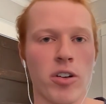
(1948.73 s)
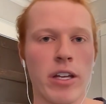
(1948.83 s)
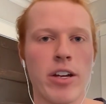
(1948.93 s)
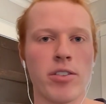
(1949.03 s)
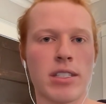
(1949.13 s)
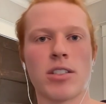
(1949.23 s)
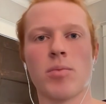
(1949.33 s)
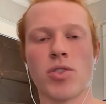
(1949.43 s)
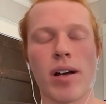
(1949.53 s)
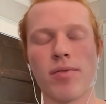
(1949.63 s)

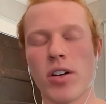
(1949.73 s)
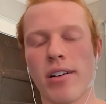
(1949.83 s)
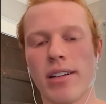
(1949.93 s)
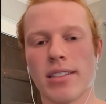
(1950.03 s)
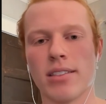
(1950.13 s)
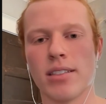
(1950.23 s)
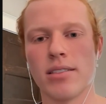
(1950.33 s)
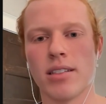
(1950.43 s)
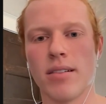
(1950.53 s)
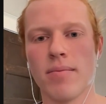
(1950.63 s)
ecosystems GraphQL exists in.